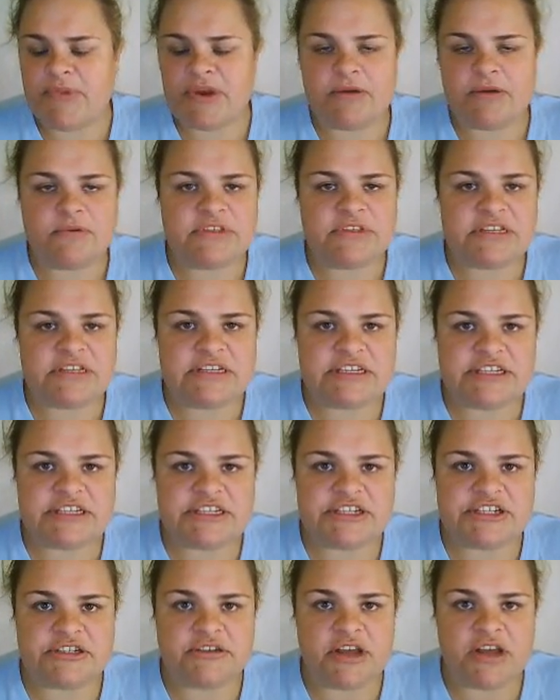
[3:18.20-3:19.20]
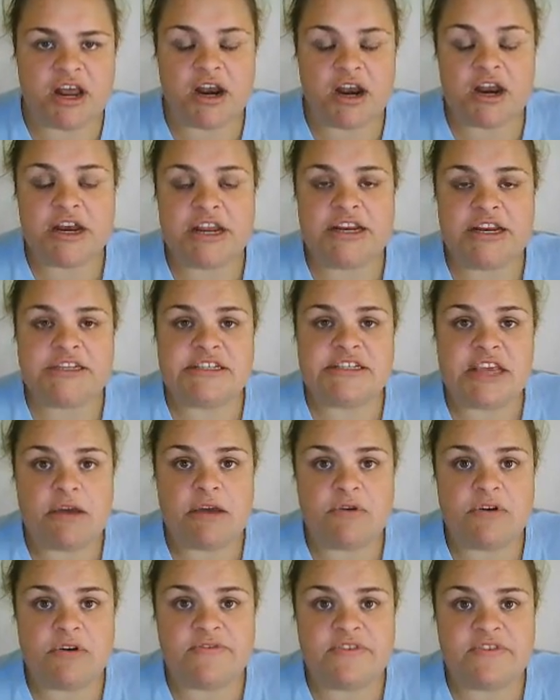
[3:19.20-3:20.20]
but it was an addiction, and I needed to
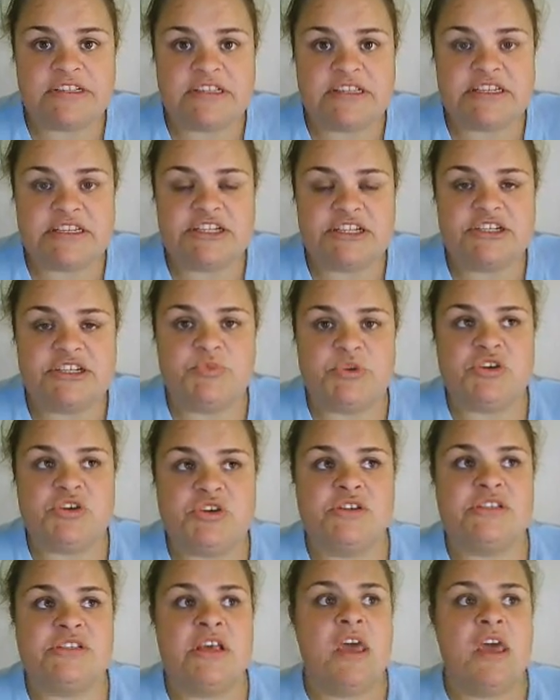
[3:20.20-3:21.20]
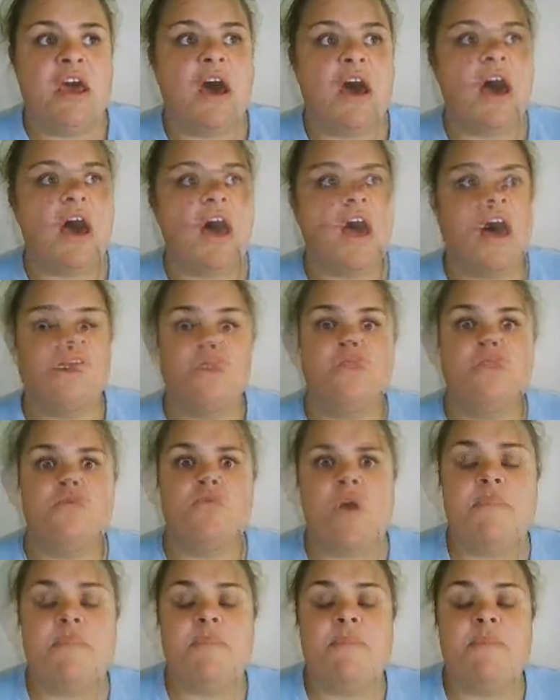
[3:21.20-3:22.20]
get rid of this addiction because I'm on
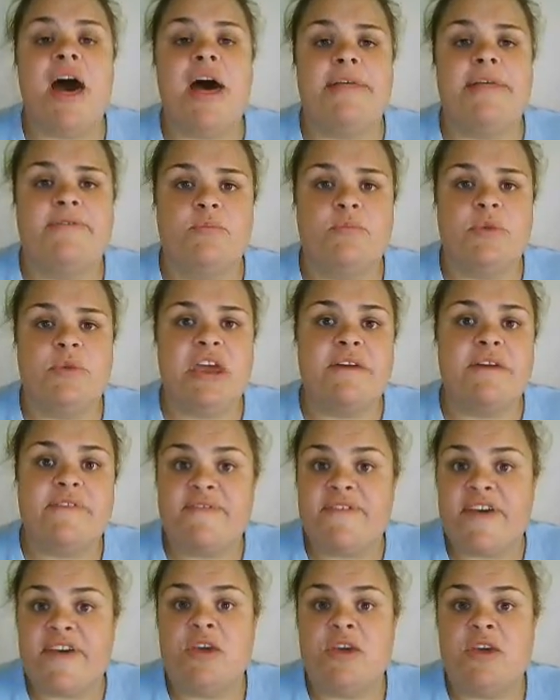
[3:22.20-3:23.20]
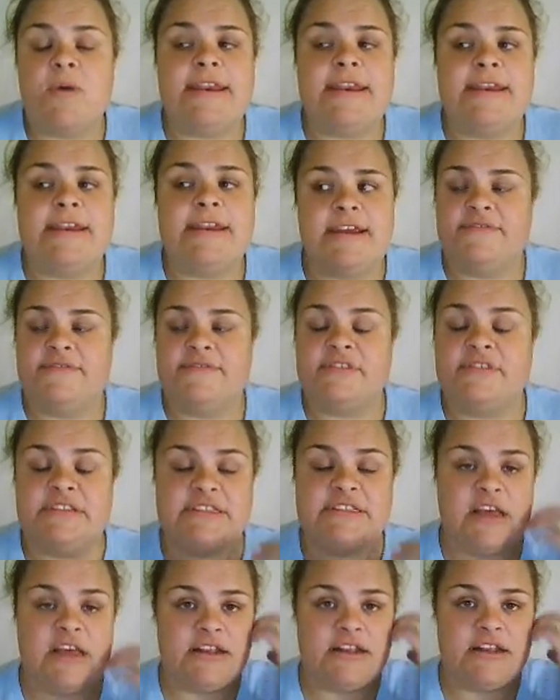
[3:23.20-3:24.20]
the right path for me. I've evaluated and I've
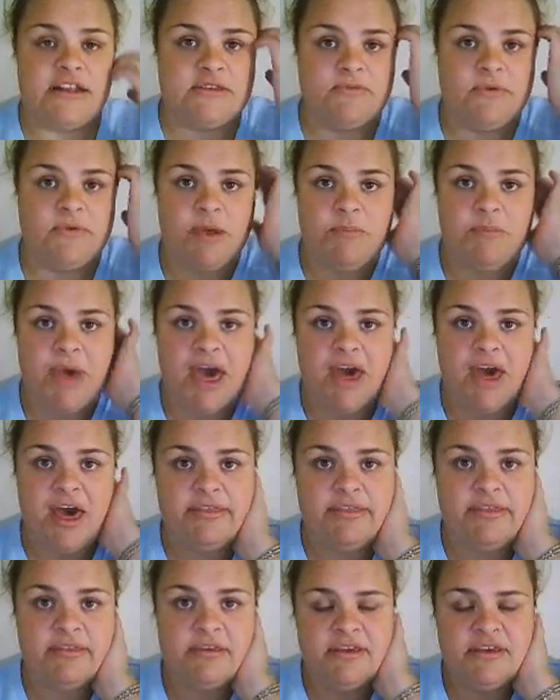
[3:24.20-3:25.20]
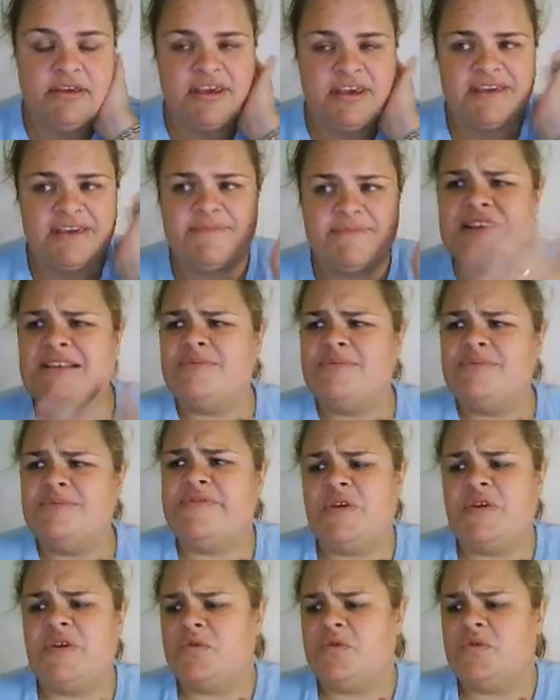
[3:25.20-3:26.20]
decided it's the right path. It makes me
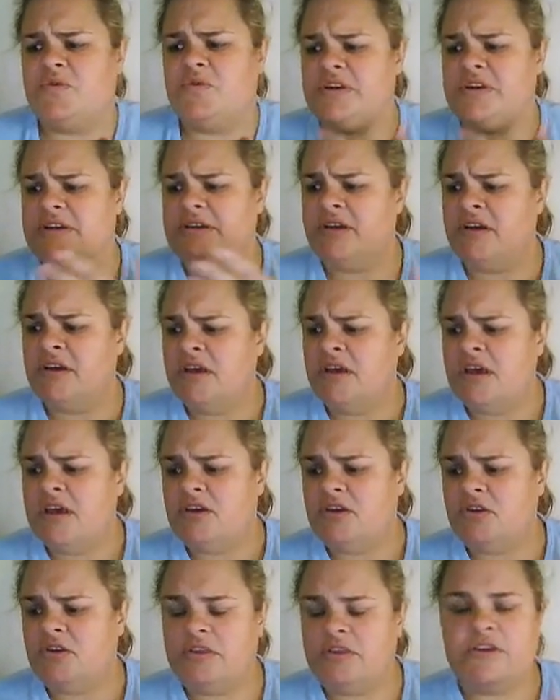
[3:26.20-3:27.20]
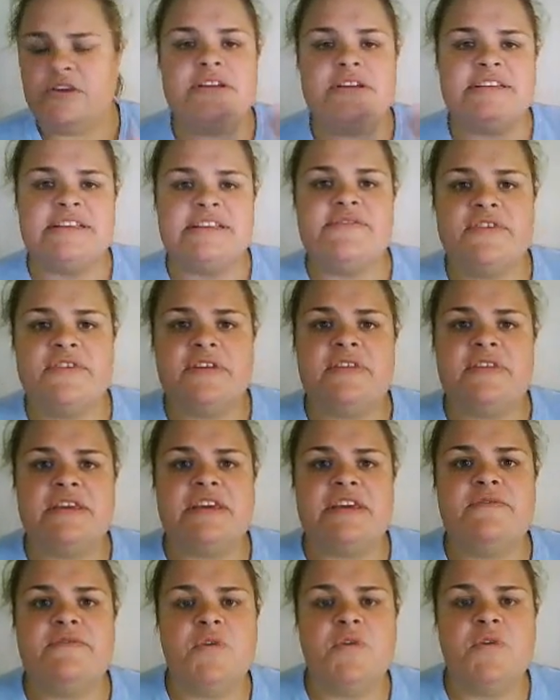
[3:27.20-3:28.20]
feel good. There is
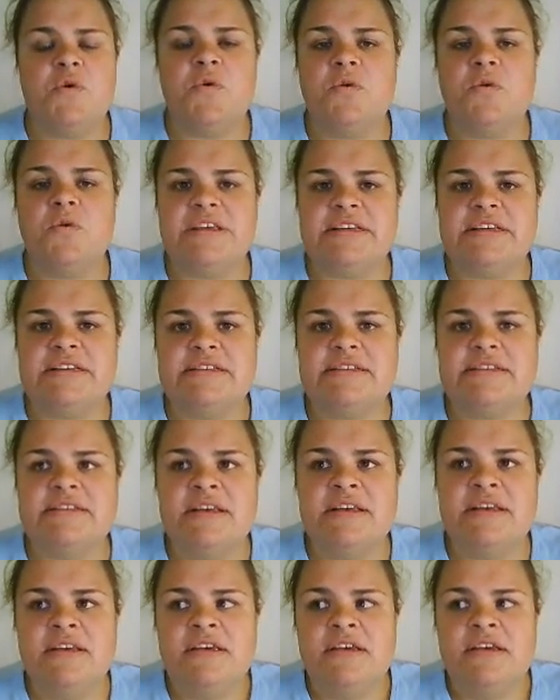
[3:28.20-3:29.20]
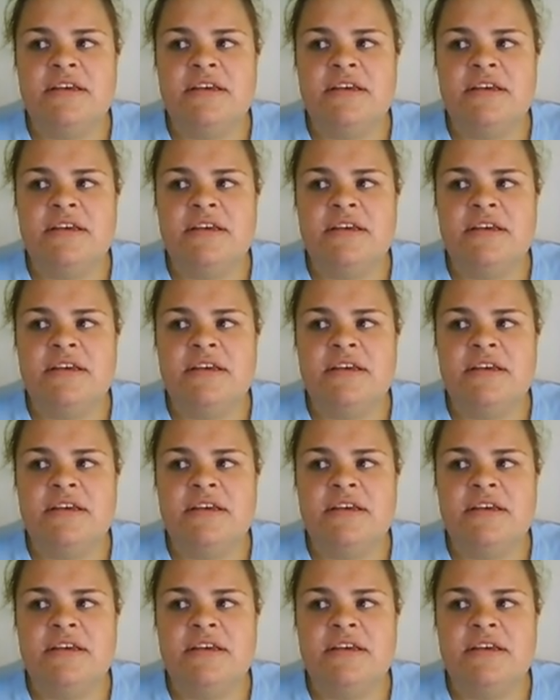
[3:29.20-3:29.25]
everything for this.